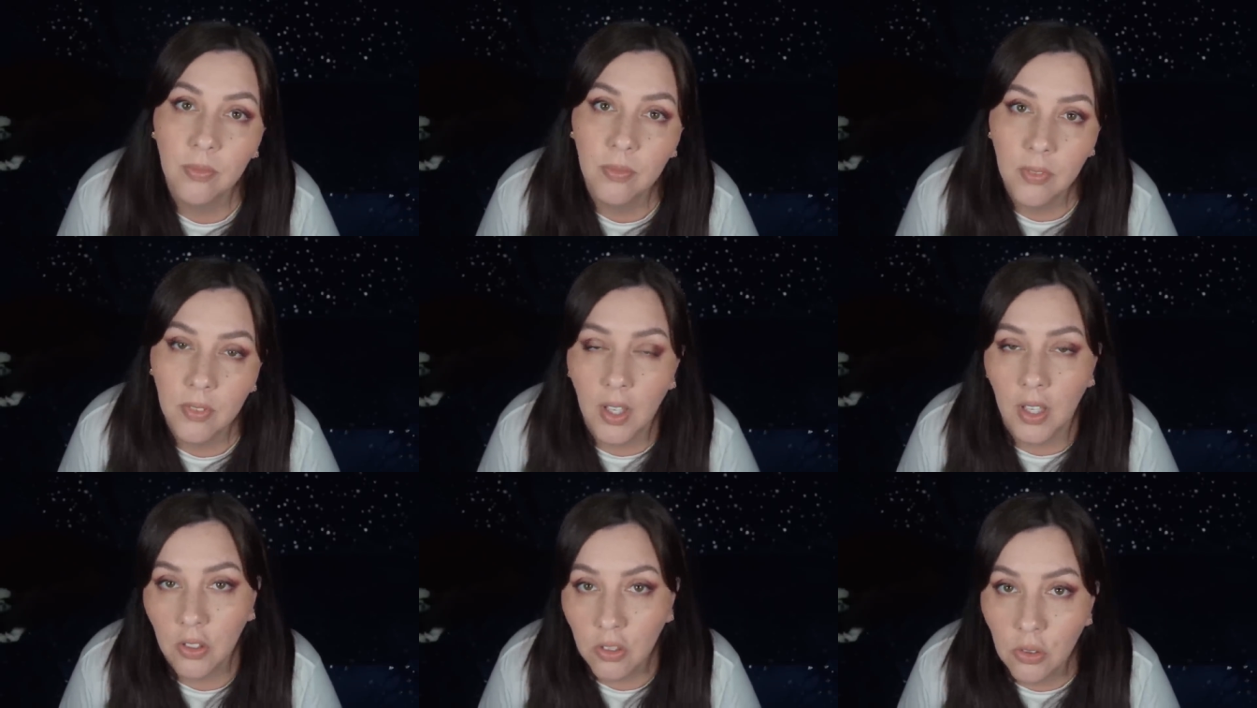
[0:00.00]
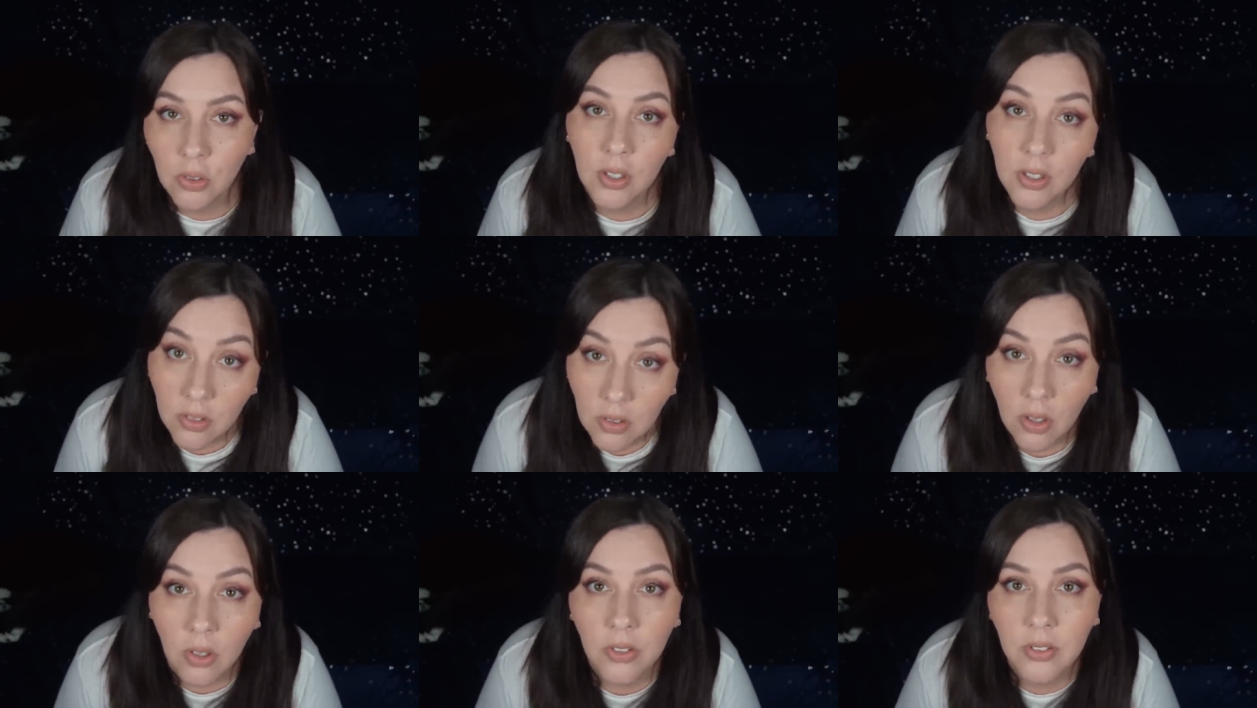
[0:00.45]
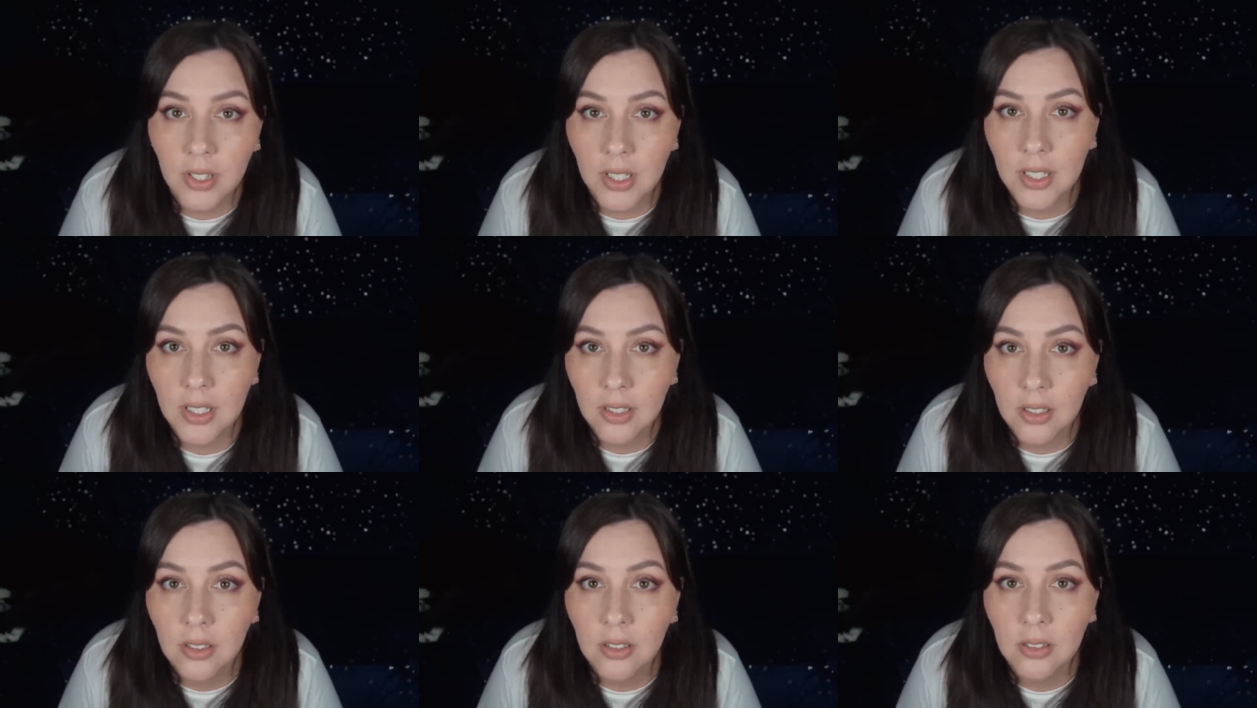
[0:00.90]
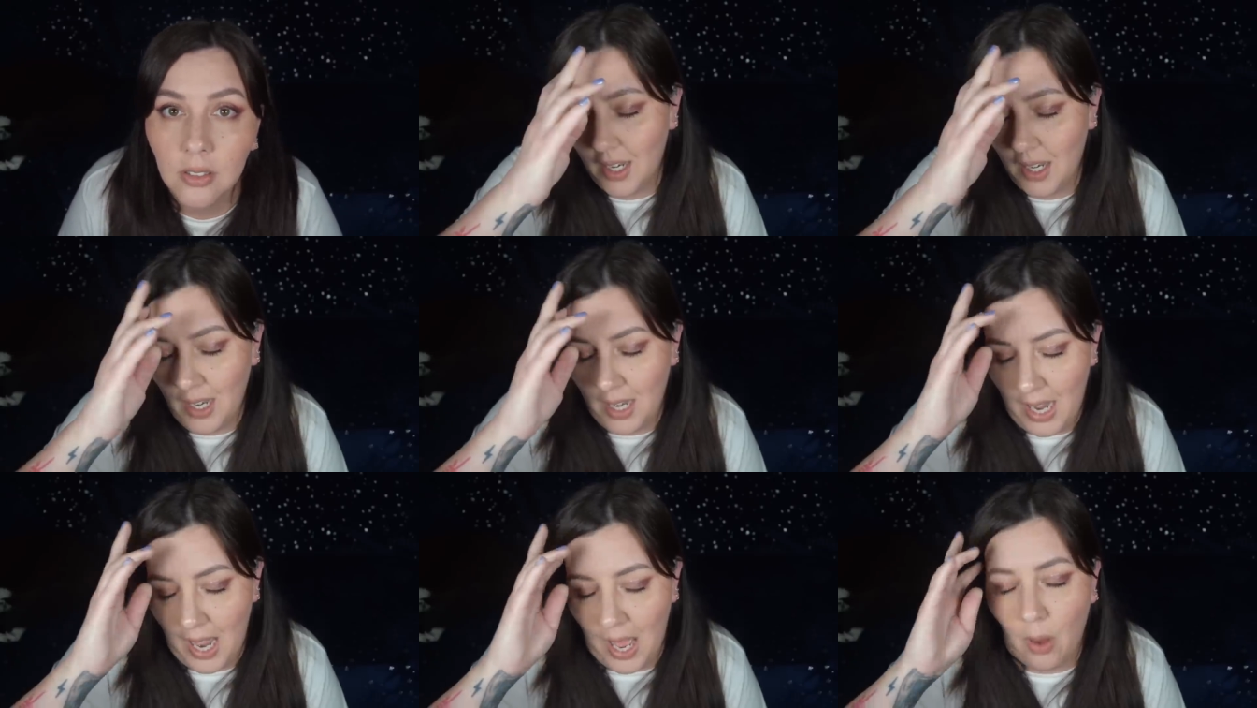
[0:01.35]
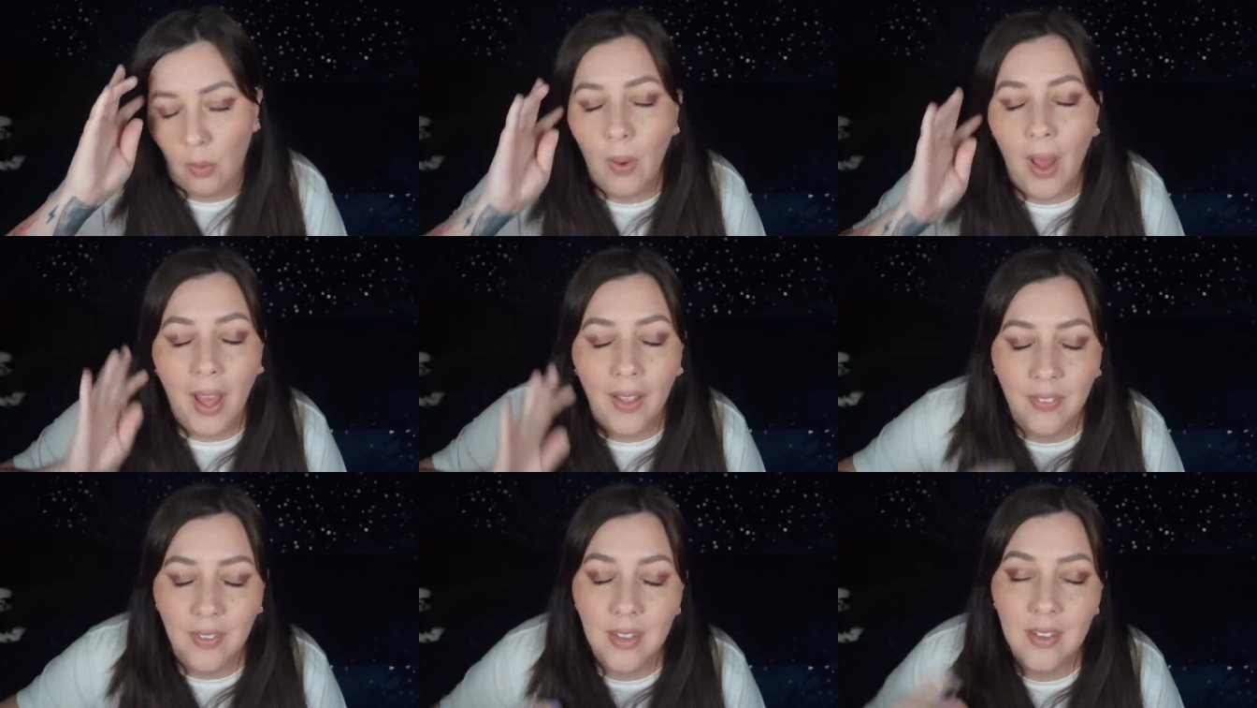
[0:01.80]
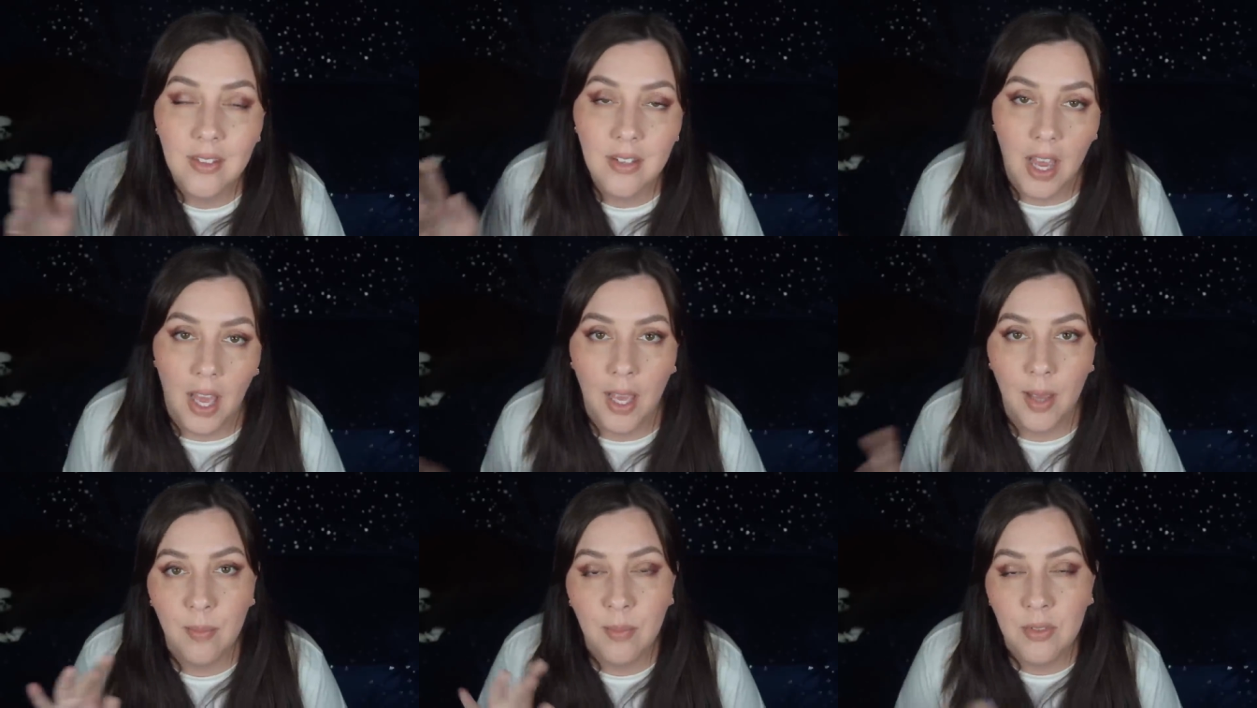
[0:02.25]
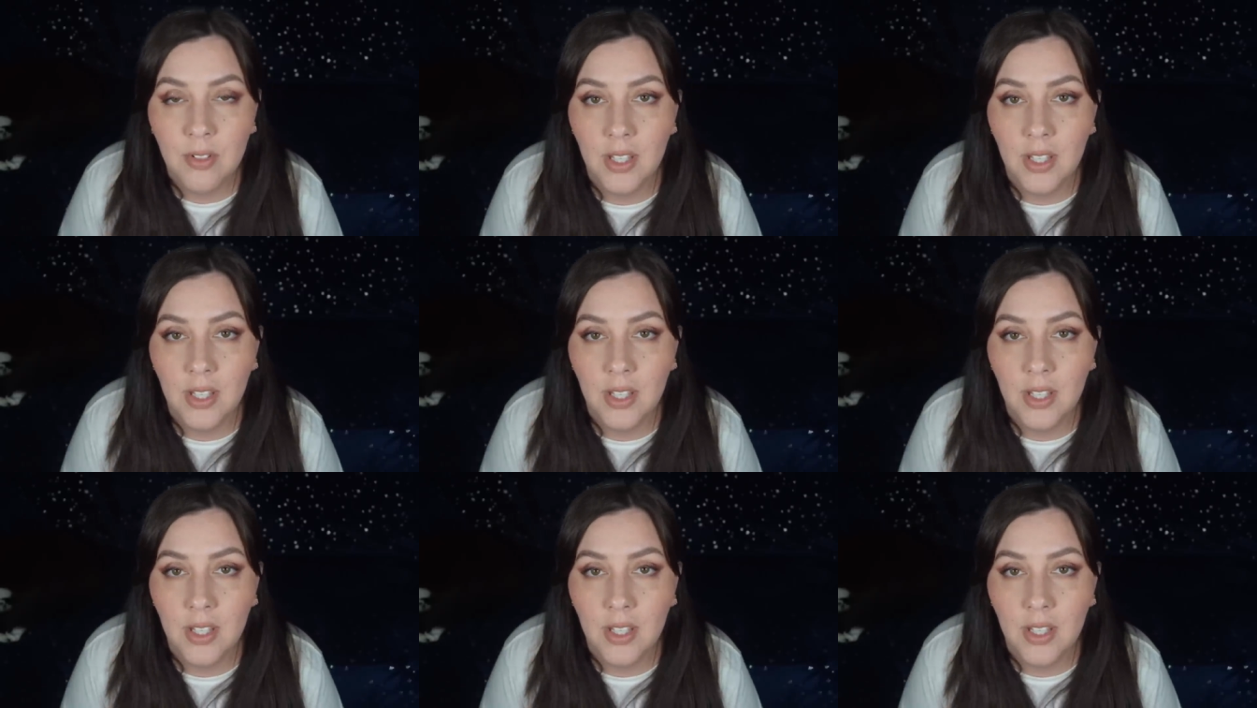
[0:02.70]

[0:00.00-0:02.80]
sexually assaulted. Now, at this time,